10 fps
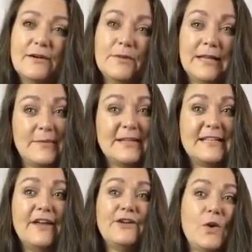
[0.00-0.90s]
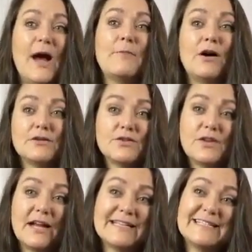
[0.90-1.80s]
But let me tell you, I'm also
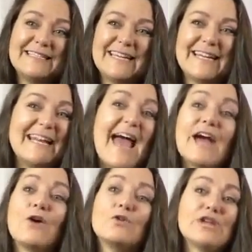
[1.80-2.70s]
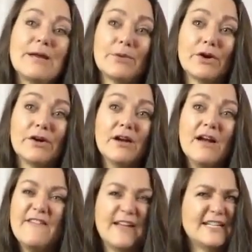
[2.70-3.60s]
not existing in an echo chamber
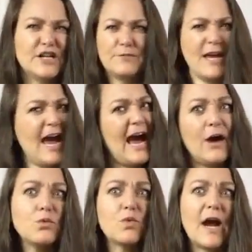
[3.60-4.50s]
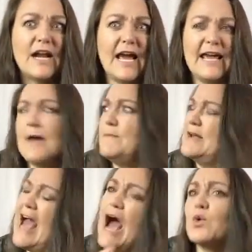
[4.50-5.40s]
that tells me how right I am
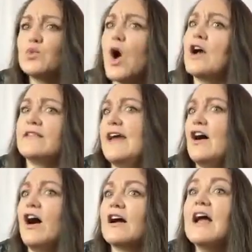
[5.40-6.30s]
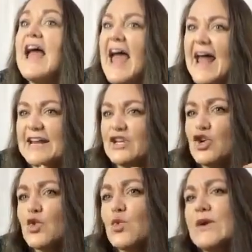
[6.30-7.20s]
and how wrong they are, and
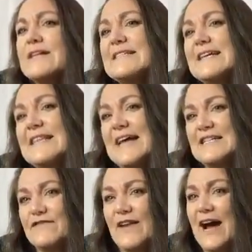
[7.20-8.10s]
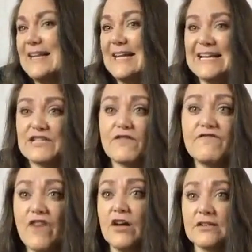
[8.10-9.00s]
increasing that divide that is
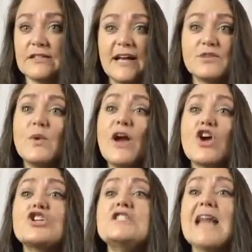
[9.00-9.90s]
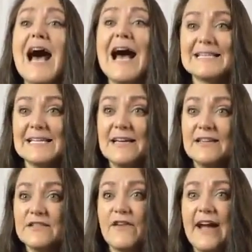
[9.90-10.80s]
false. Guys, we are not
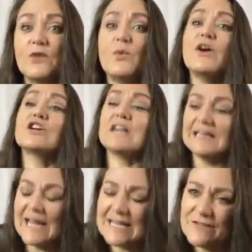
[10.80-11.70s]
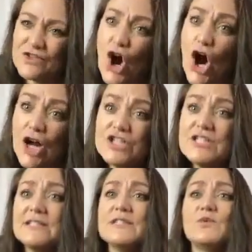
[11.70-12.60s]
divided. We are a collective
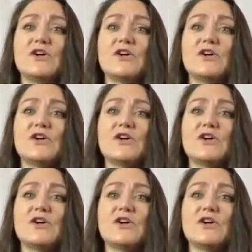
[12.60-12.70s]
consciousness.